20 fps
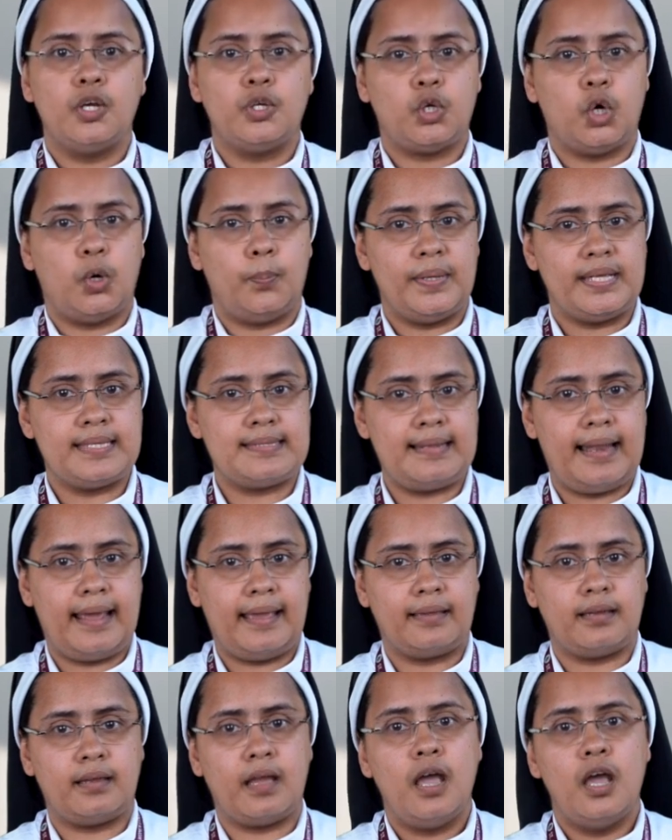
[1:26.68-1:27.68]
Topics
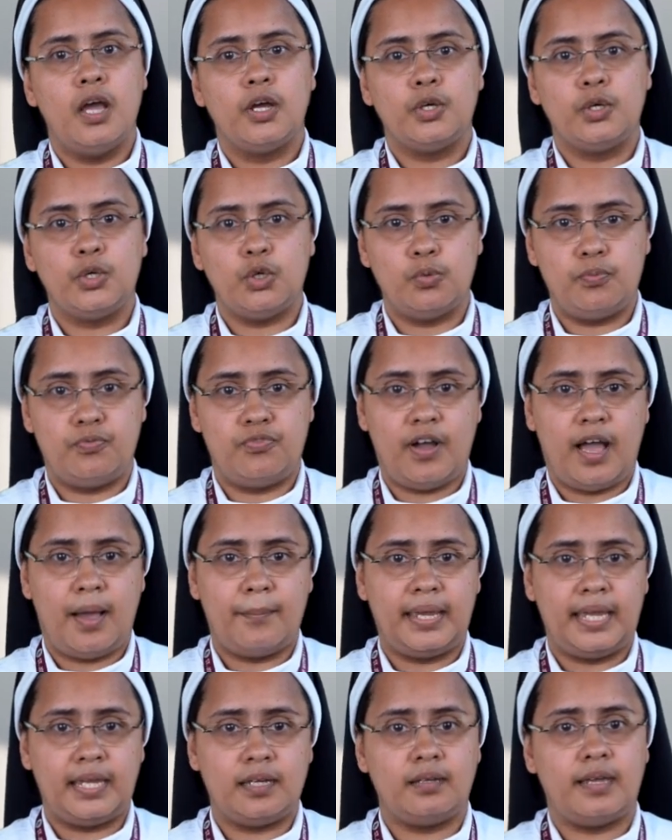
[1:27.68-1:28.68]
like group
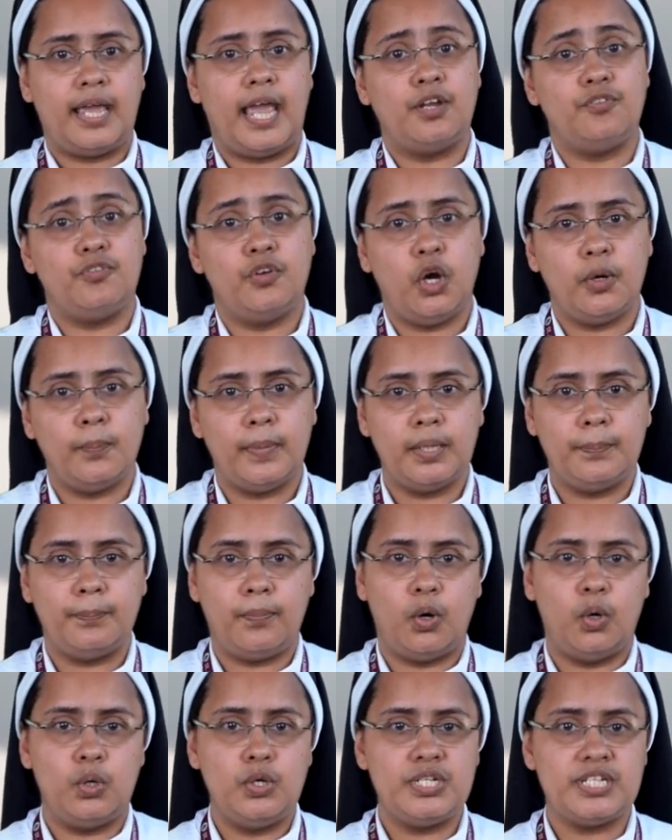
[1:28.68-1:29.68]
farming, environment
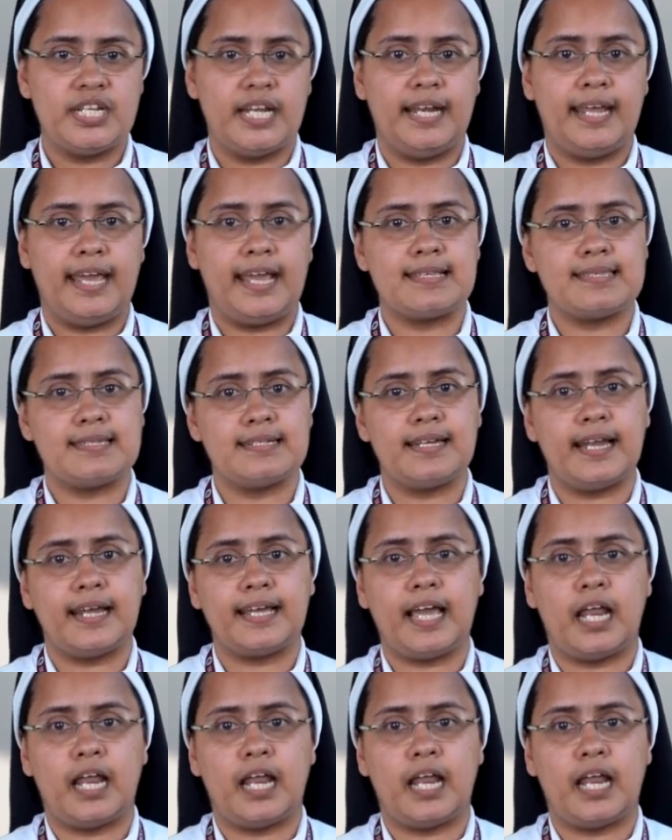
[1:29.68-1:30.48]
pollution, etc.